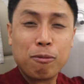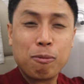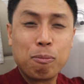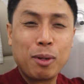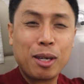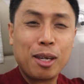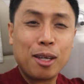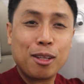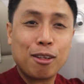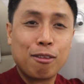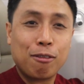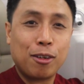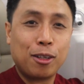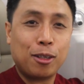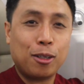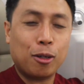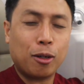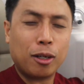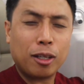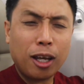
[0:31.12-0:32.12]
I begin the
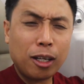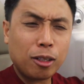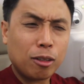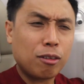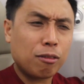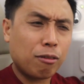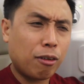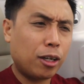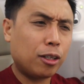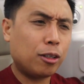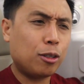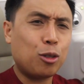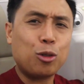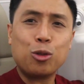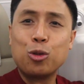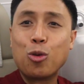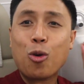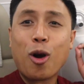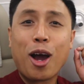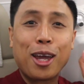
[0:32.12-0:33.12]
video, I'd like to invite
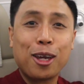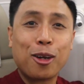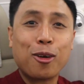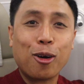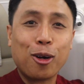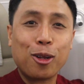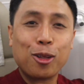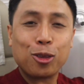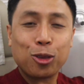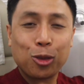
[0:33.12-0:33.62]
you to Icon